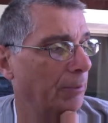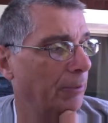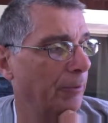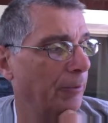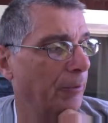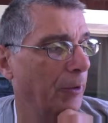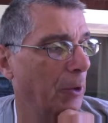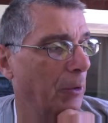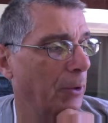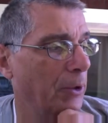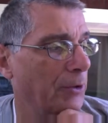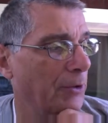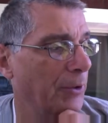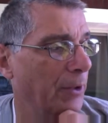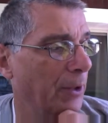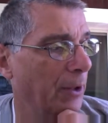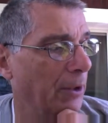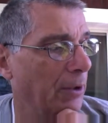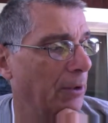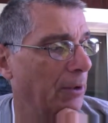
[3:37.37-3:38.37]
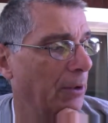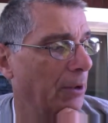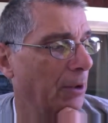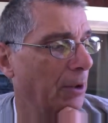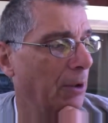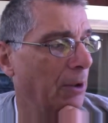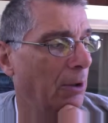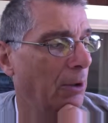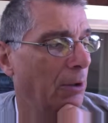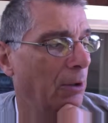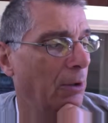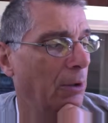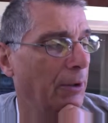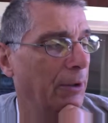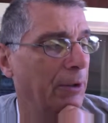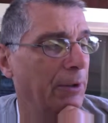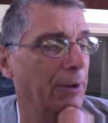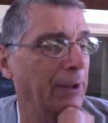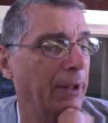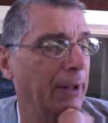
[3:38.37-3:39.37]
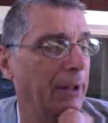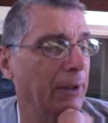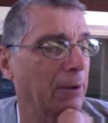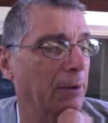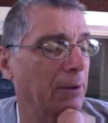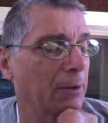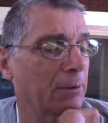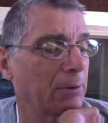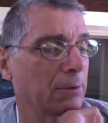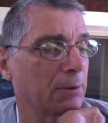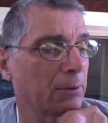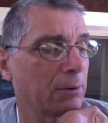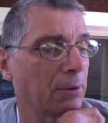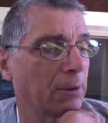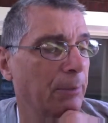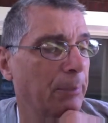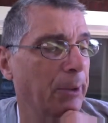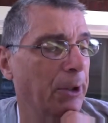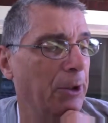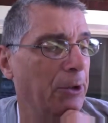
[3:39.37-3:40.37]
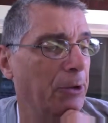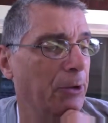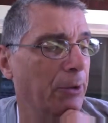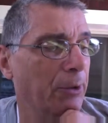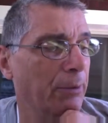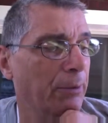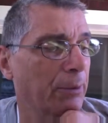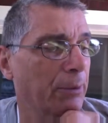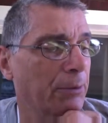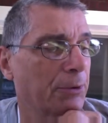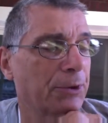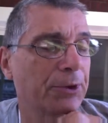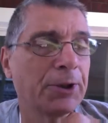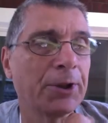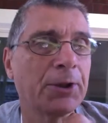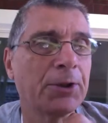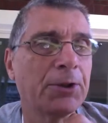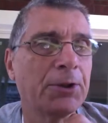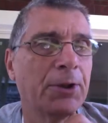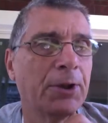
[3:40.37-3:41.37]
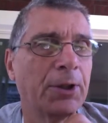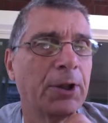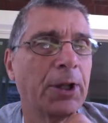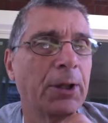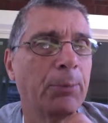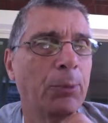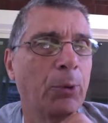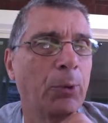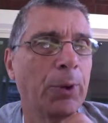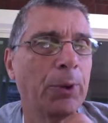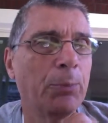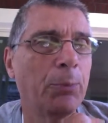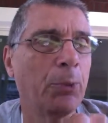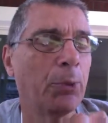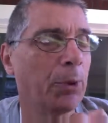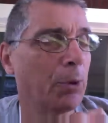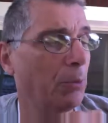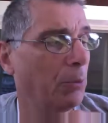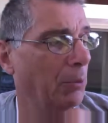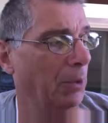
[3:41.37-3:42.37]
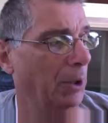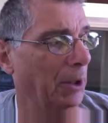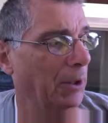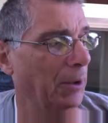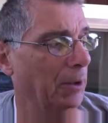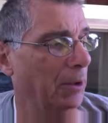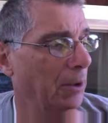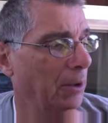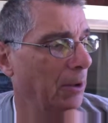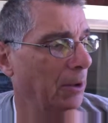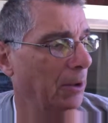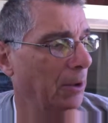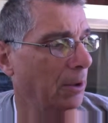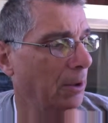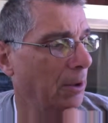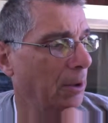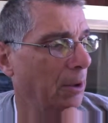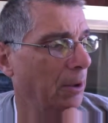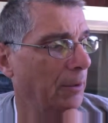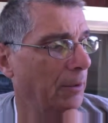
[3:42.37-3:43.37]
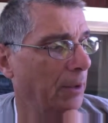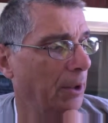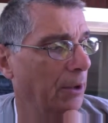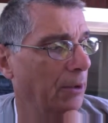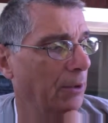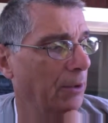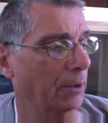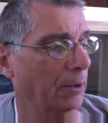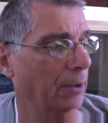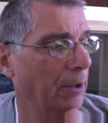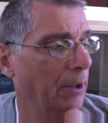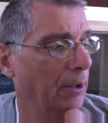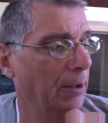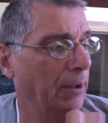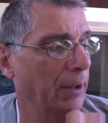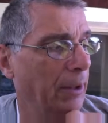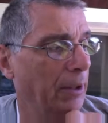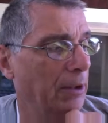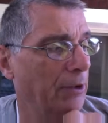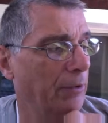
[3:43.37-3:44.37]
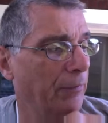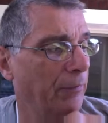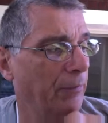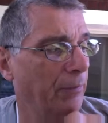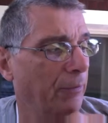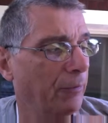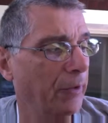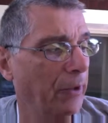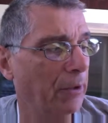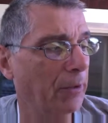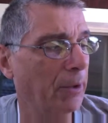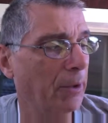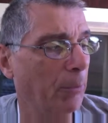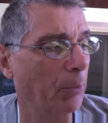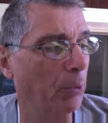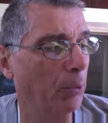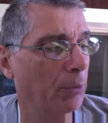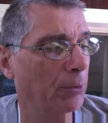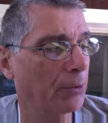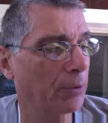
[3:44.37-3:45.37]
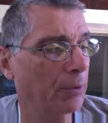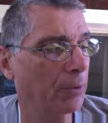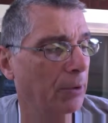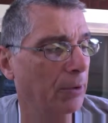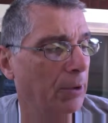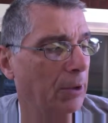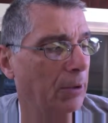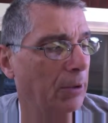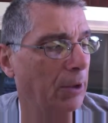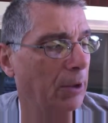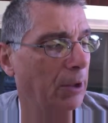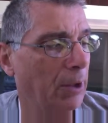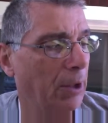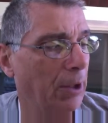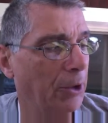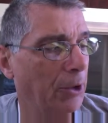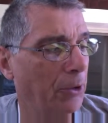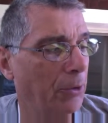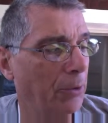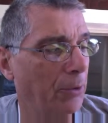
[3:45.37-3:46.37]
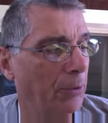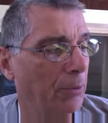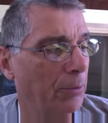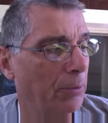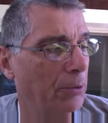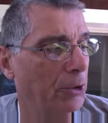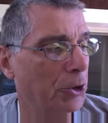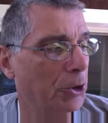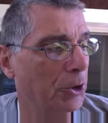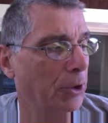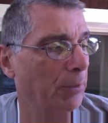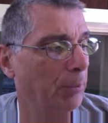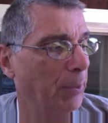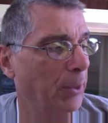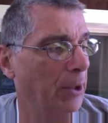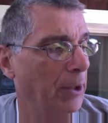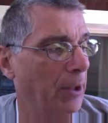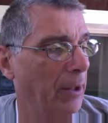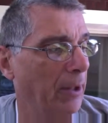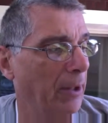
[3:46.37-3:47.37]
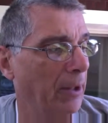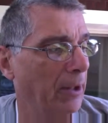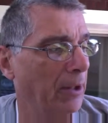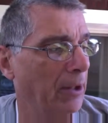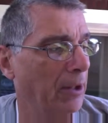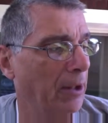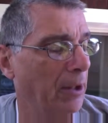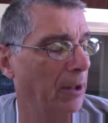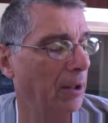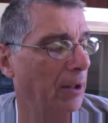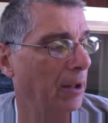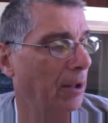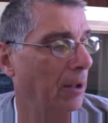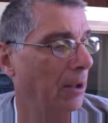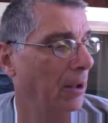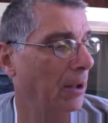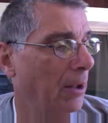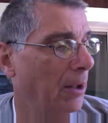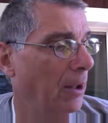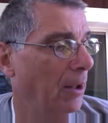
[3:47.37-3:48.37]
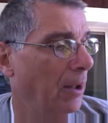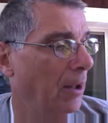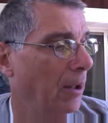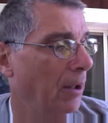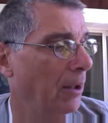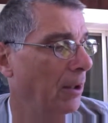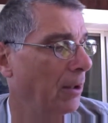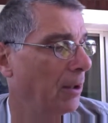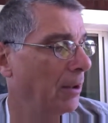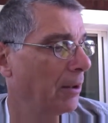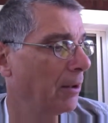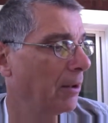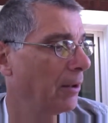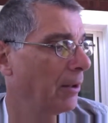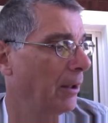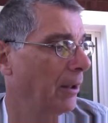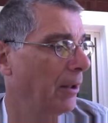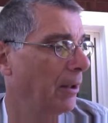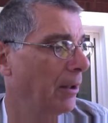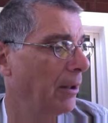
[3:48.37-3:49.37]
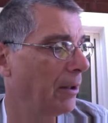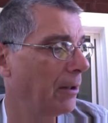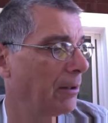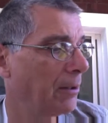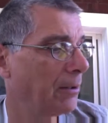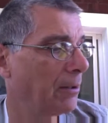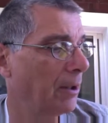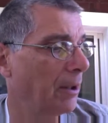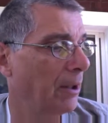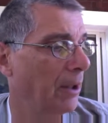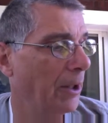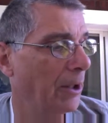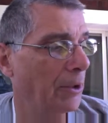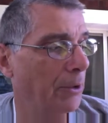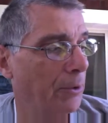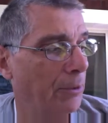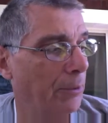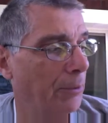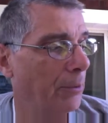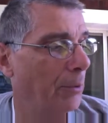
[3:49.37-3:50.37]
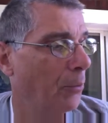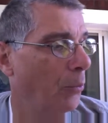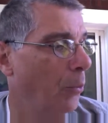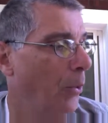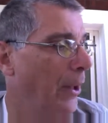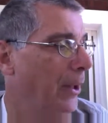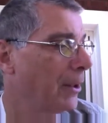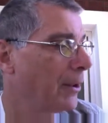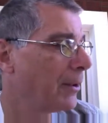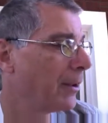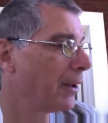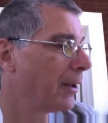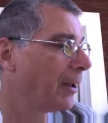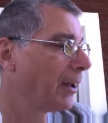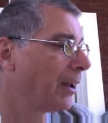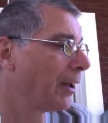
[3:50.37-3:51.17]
focus in on the data on page 206 in table 8.1 that has variables, IQ, GPA, and IQ and weight, and